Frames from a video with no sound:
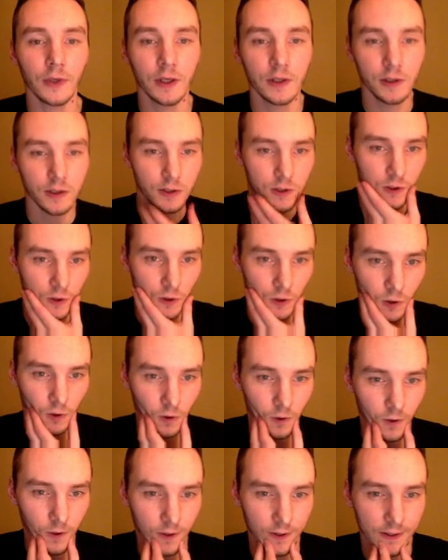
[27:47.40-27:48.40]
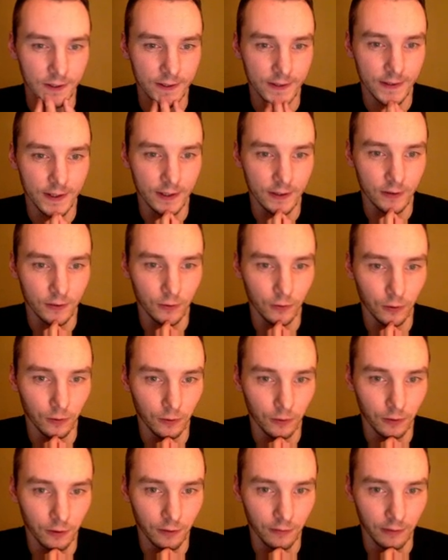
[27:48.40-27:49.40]
So, is that
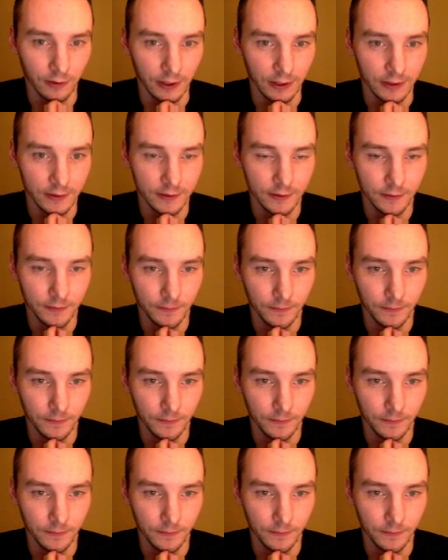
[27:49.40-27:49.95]
all correct?